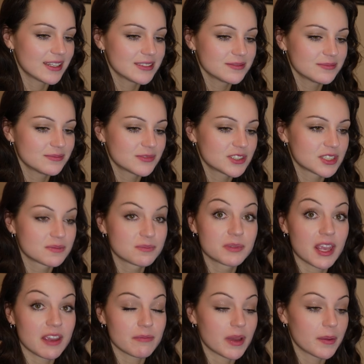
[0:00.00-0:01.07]
Just
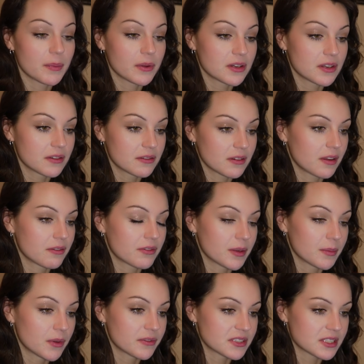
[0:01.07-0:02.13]
give my opponent a free
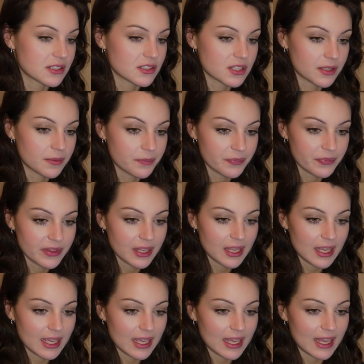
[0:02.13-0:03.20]
move, essentially.
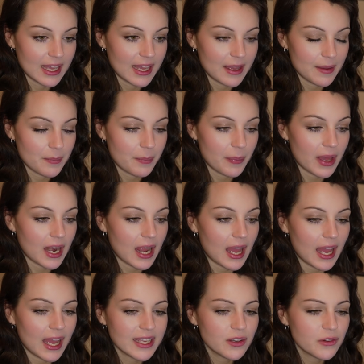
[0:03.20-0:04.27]
But
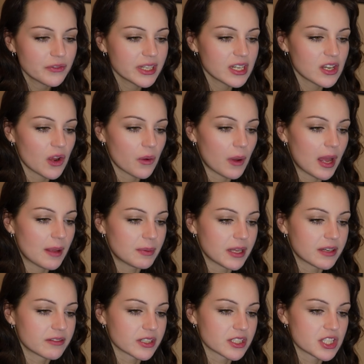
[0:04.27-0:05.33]
I don't really know why I played
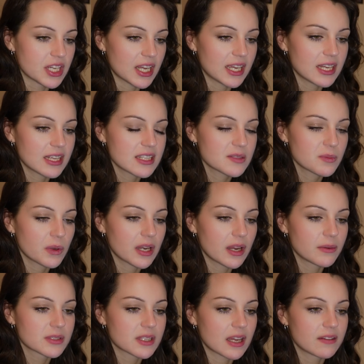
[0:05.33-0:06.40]
rook g8. At this point I
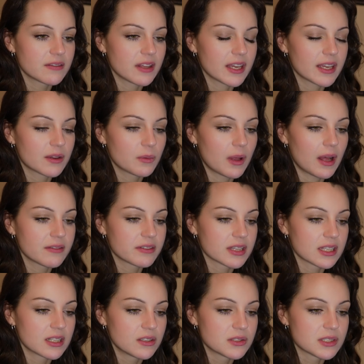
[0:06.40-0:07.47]
was kind of like, well,
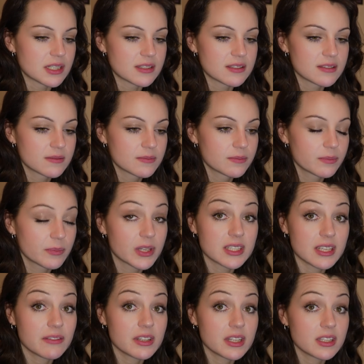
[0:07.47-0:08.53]
everything loses, because
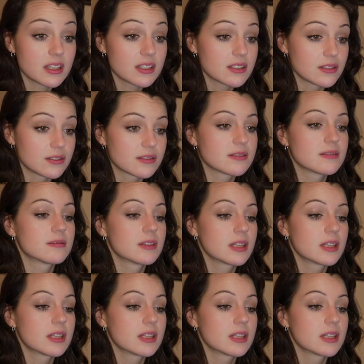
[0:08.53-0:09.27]
everything does lose.